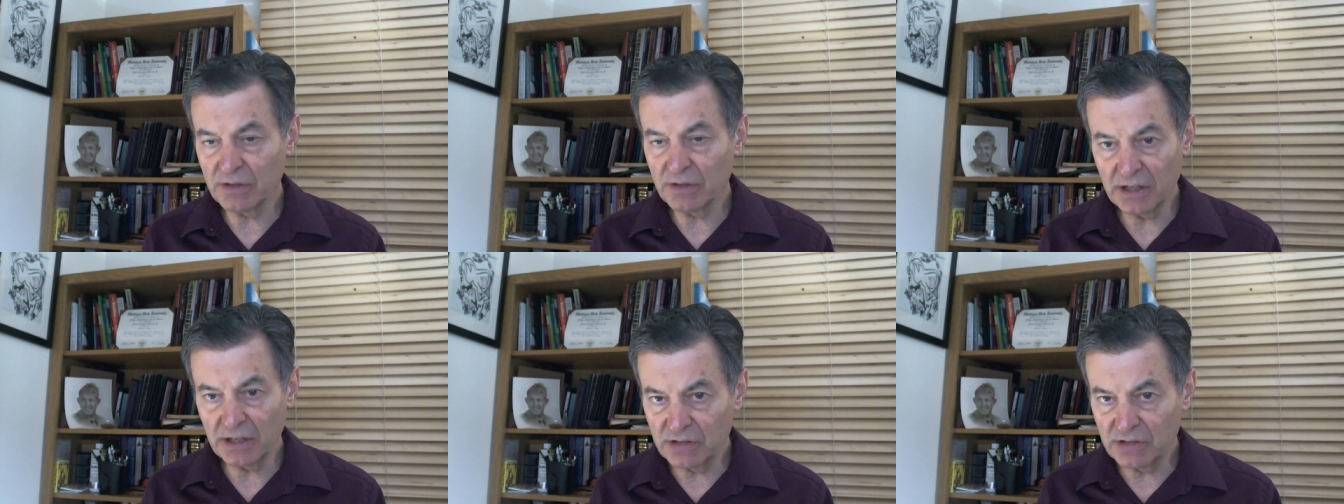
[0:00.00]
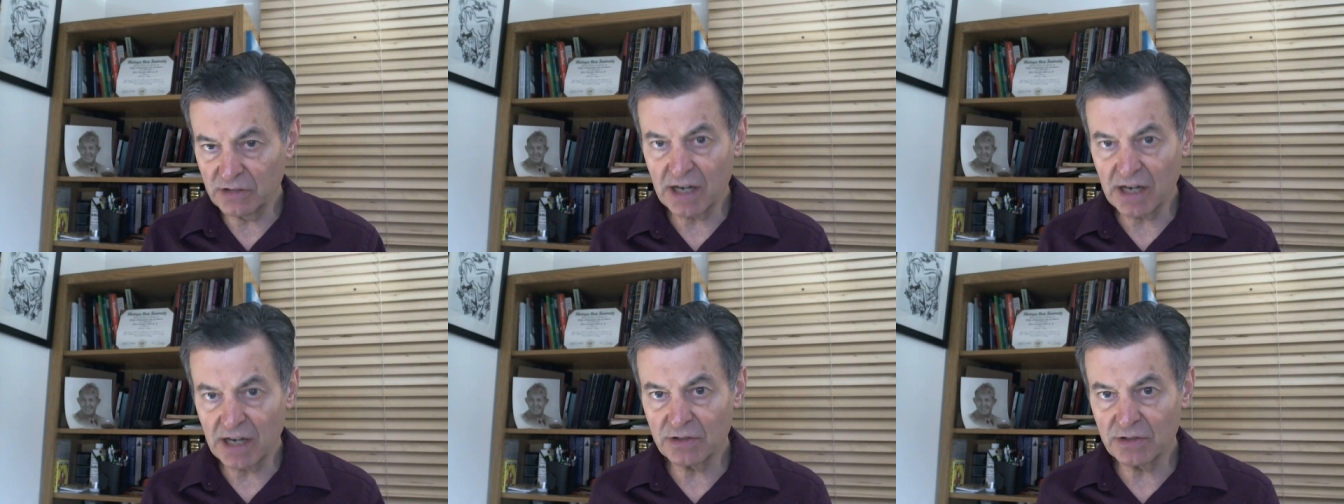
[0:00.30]
the
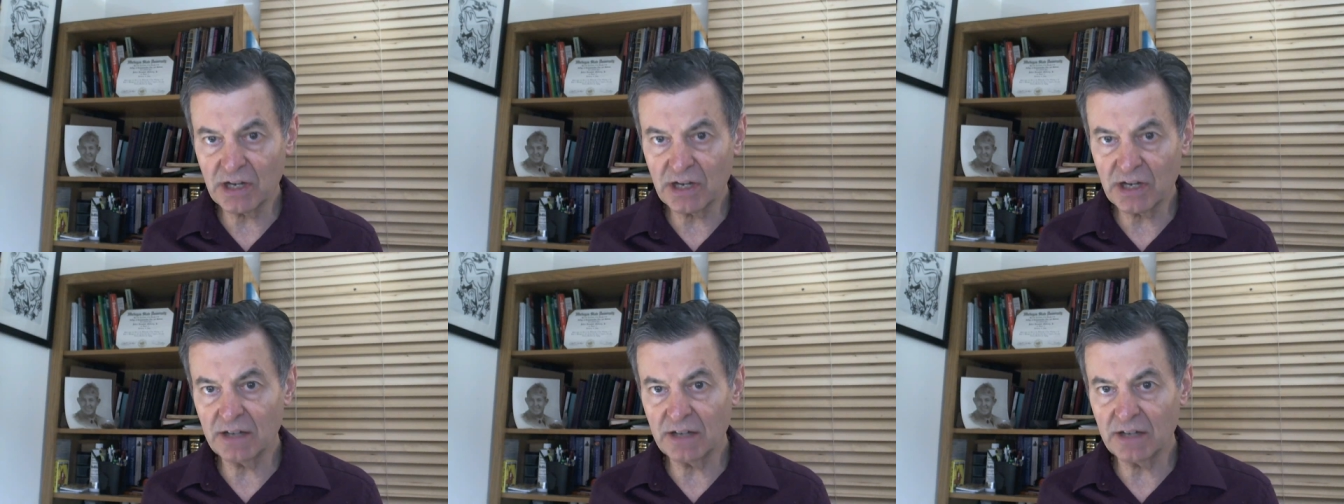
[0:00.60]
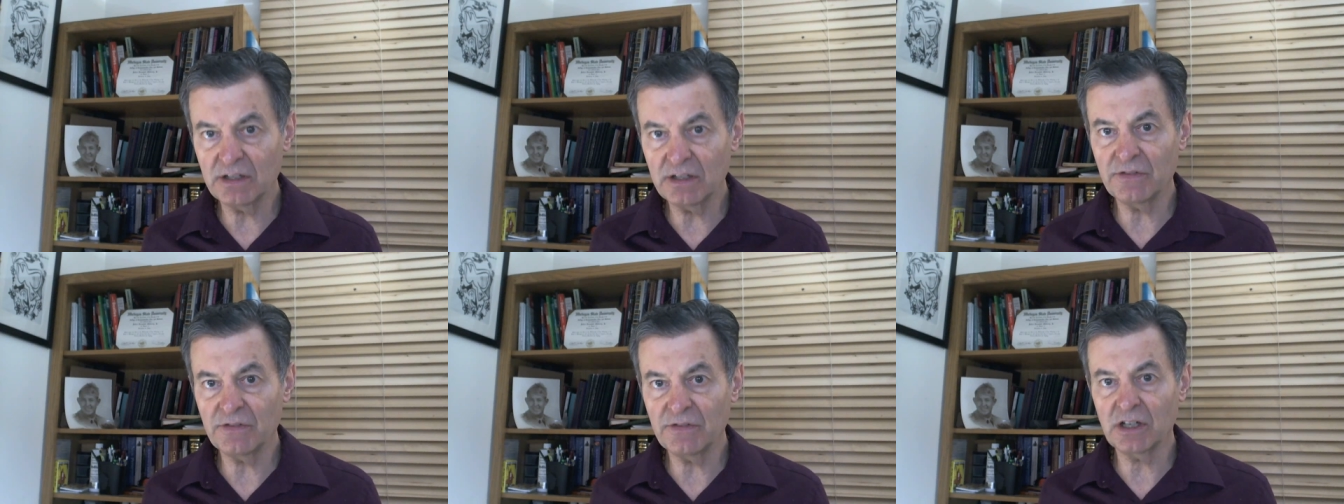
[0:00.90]
entire
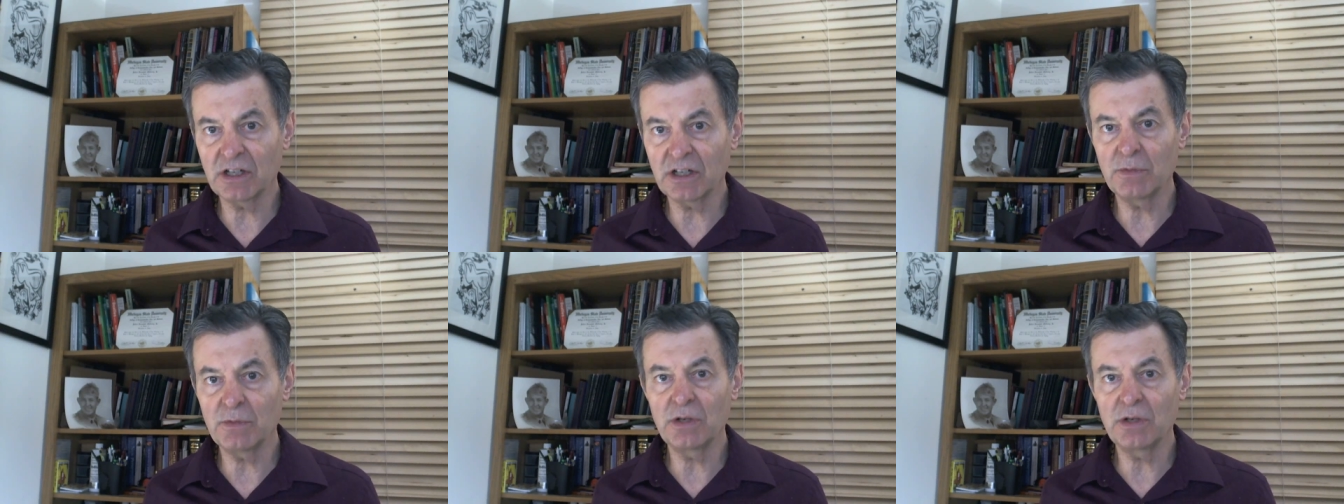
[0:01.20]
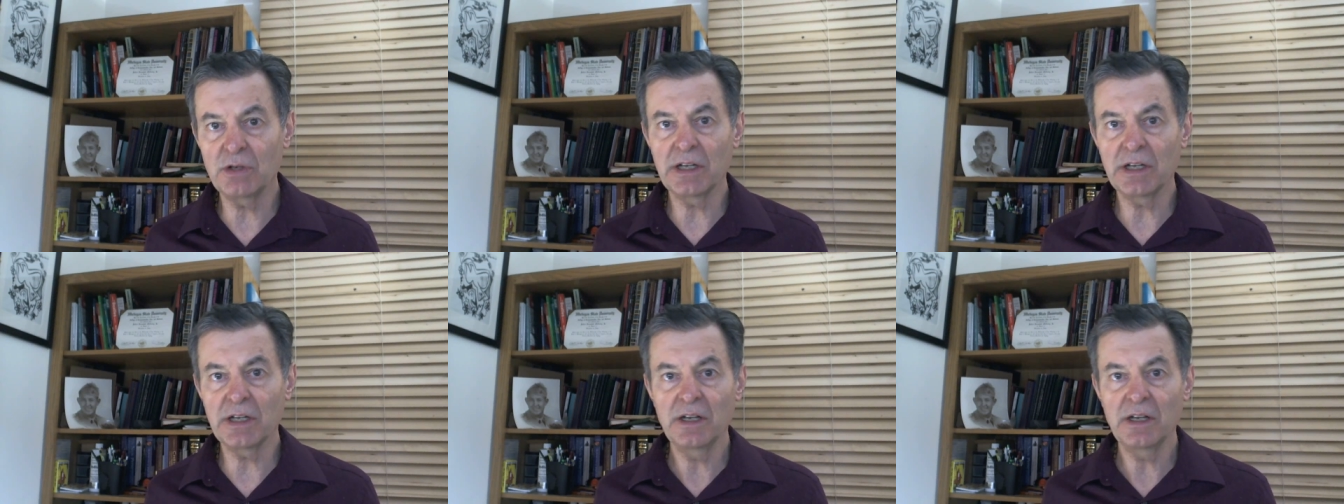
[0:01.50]
scientific
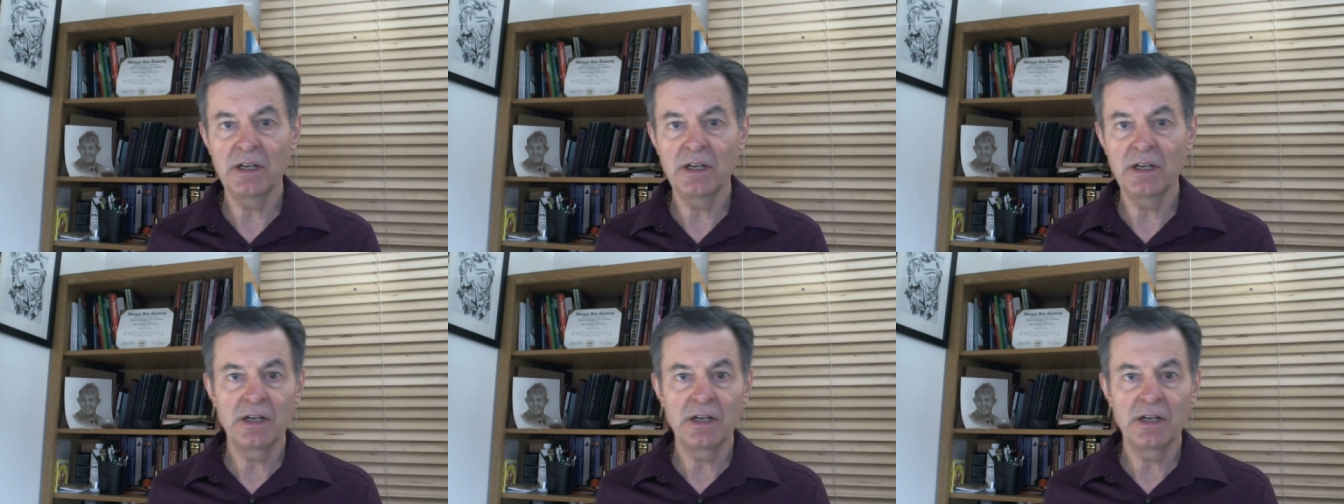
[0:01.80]
community